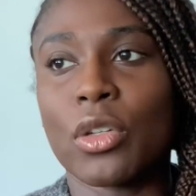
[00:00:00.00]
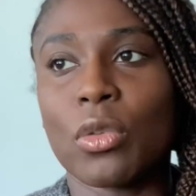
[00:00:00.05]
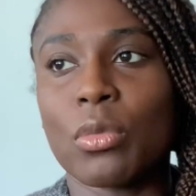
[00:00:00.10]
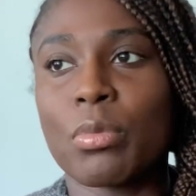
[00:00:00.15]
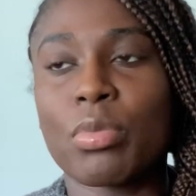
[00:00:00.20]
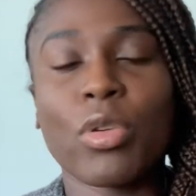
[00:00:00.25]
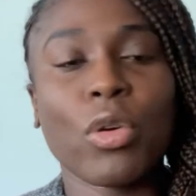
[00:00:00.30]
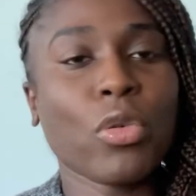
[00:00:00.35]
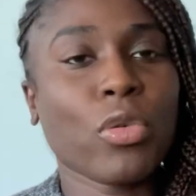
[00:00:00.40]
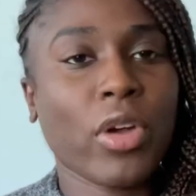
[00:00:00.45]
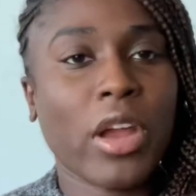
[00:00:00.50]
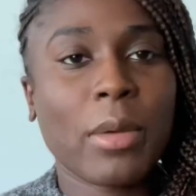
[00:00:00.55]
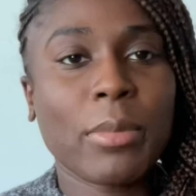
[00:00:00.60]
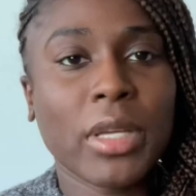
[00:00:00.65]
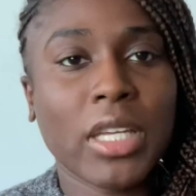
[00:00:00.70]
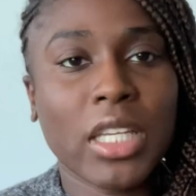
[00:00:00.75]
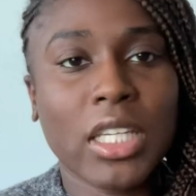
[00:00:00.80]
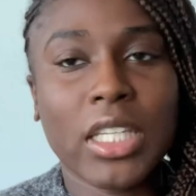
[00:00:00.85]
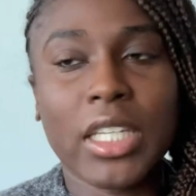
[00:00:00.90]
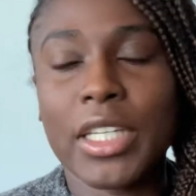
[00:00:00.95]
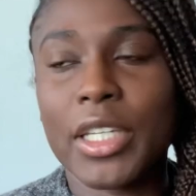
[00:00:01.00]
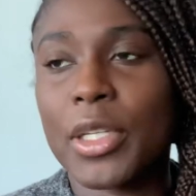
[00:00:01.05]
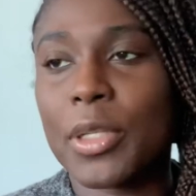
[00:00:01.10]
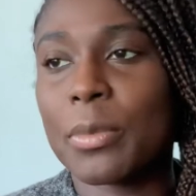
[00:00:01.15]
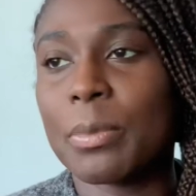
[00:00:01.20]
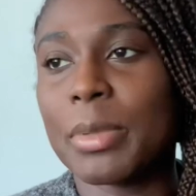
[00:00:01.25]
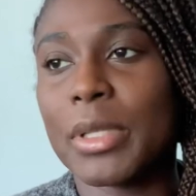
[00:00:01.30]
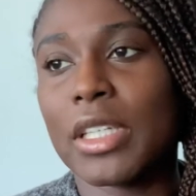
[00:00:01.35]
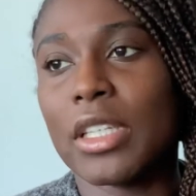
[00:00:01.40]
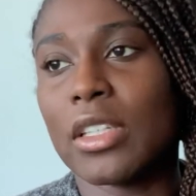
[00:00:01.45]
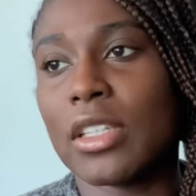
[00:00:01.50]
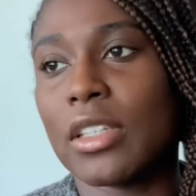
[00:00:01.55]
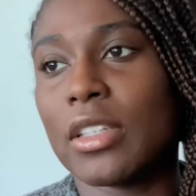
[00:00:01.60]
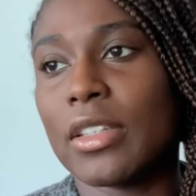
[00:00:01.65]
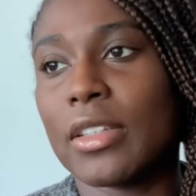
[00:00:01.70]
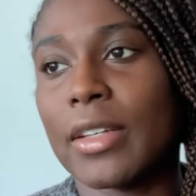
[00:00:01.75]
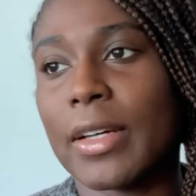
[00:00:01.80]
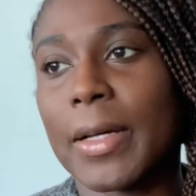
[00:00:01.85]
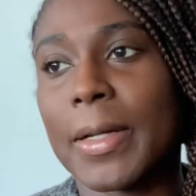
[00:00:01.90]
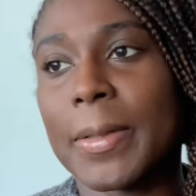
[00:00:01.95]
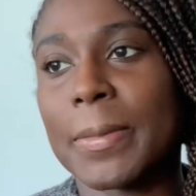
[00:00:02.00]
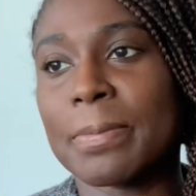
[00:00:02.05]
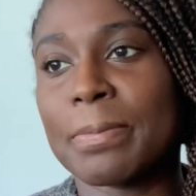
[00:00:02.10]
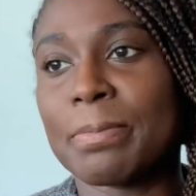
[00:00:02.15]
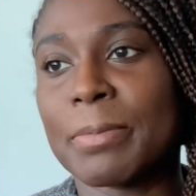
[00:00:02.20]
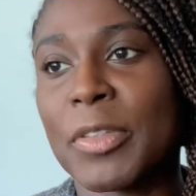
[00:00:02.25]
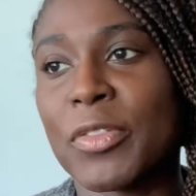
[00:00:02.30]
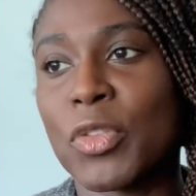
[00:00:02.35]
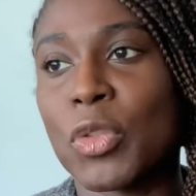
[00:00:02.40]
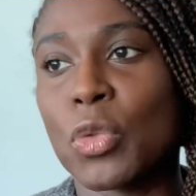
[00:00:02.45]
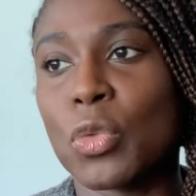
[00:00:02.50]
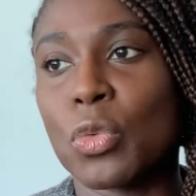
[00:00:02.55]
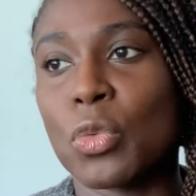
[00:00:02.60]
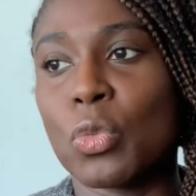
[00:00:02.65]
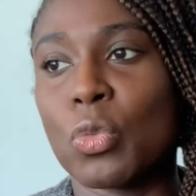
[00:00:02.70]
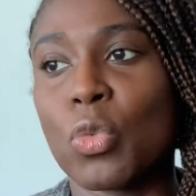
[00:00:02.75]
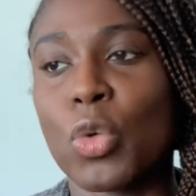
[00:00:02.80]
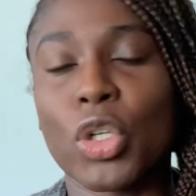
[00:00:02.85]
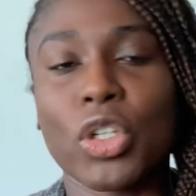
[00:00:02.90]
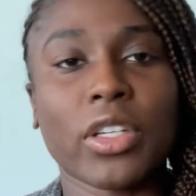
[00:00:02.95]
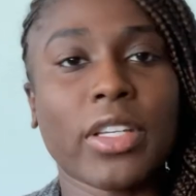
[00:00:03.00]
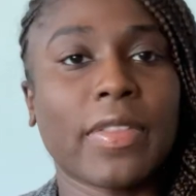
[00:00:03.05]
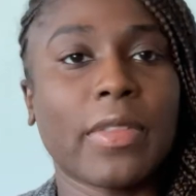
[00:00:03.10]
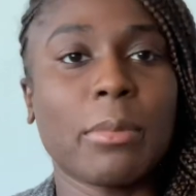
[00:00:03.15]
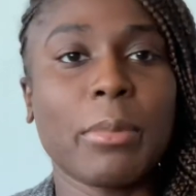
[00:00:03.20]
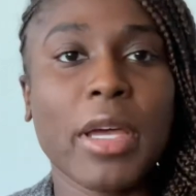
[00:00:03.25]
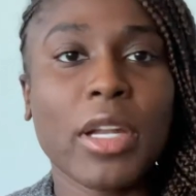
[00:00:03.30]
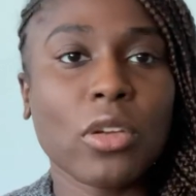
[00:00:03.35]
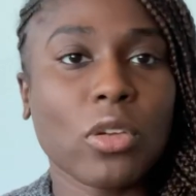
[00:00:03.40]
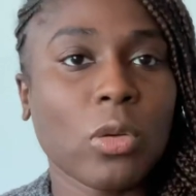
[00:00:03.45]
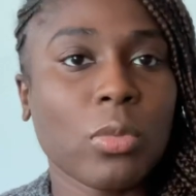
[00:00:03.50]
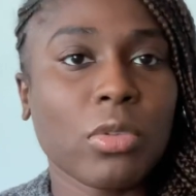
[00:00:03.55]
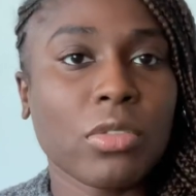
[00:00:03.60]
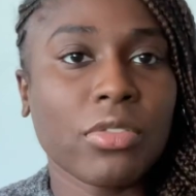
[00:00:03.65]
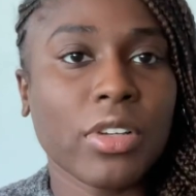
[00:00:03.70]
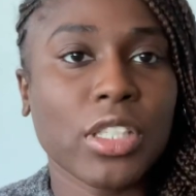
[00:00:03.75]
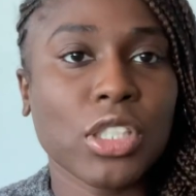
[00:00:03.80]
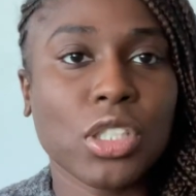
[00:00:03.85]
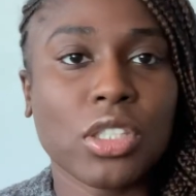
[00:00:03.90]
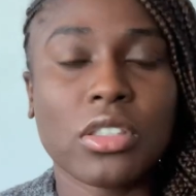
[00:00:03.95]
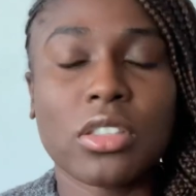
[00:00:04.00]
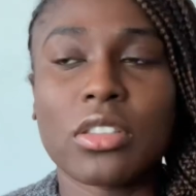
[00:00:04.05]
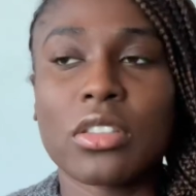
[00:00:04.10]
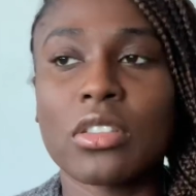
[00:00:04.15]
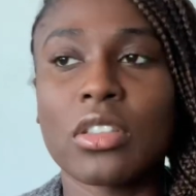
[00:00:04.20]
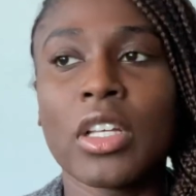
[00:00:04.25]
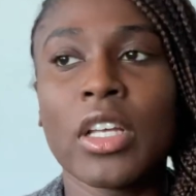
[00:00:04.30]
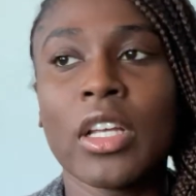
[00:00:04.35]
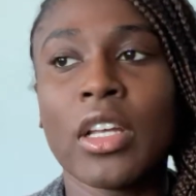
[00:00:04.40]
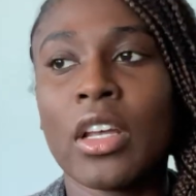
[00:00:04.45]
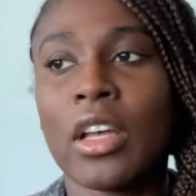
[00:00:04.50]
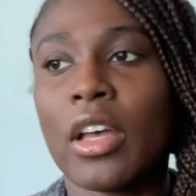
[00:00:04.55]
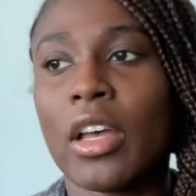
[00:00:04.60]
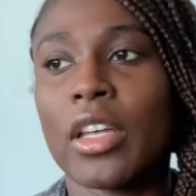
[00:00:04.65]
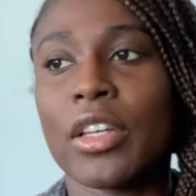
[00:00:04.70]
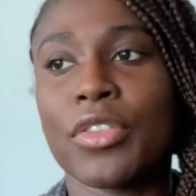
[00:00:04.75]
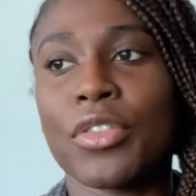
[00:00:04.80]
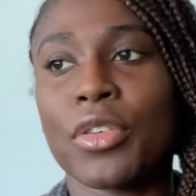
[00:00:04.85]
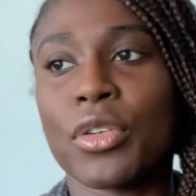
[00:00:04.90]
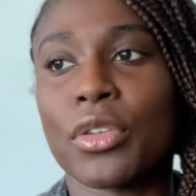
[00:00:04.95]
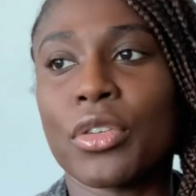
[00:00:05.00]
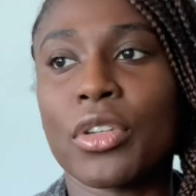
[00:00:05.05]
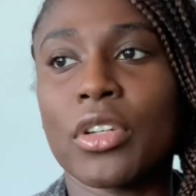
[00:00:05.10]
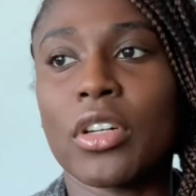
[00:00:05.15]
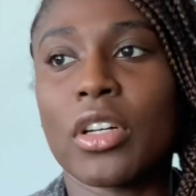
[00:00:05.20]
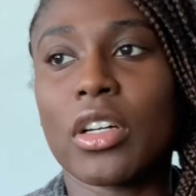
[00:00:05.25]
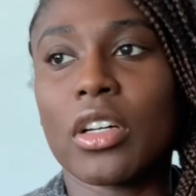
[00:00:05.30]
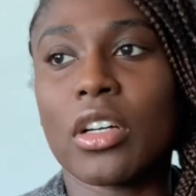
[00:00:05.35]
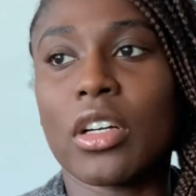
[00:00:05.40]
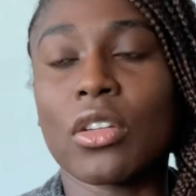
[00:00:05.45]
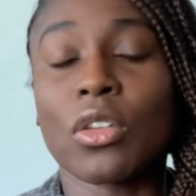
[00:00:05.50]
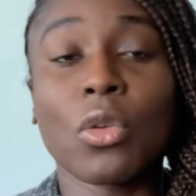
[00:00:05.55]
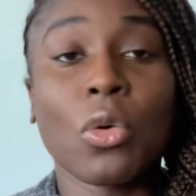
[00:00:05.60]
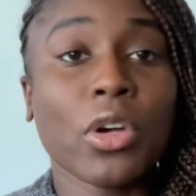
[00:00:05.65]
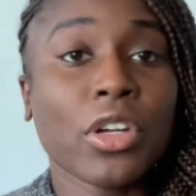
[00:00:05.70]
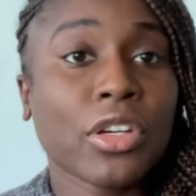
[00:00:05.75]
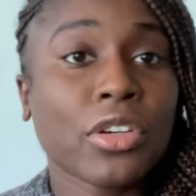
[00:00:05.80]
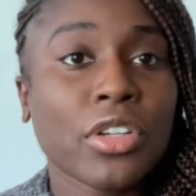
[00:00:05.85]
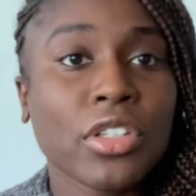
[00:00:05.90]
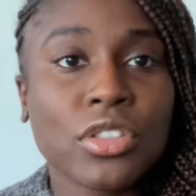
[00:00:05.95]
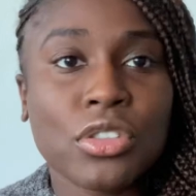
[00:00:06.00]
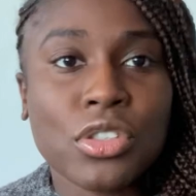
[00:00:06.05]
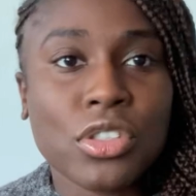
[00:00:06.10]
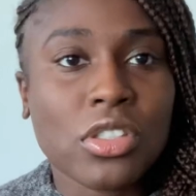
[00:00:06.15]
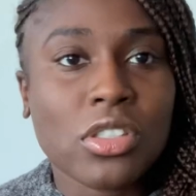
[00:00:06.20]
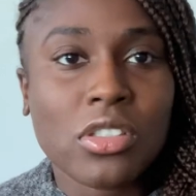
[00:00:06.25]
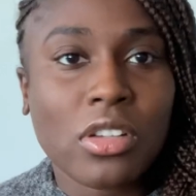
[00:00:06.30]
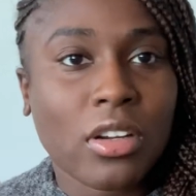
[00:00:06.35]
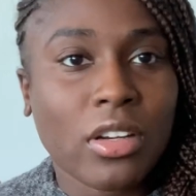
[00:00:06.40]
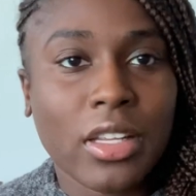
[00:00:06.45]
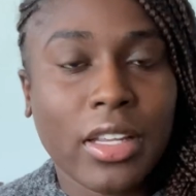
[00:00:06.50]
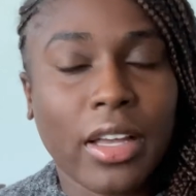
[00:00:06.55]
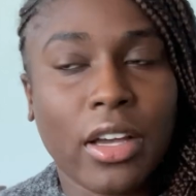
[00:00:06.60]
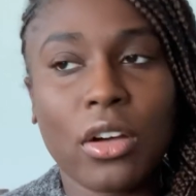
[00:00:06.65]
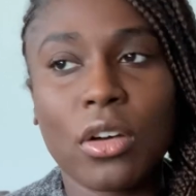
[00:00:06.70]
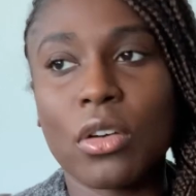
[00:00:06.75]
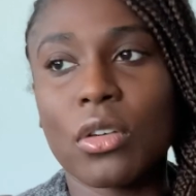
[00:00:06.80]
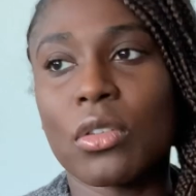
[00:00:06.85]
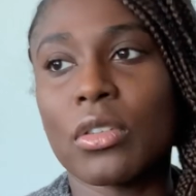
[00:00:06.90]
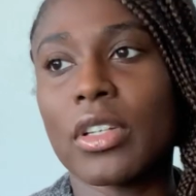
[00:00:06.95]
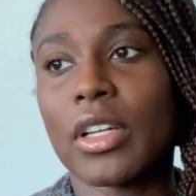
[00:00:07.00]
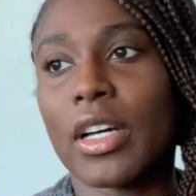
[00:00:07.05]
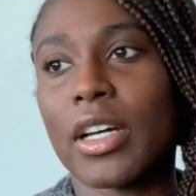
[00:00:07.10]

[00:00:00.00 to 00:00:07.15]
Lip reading: programming. It could be if you work in the medical profession, if you're a lawyer and you're just starting out,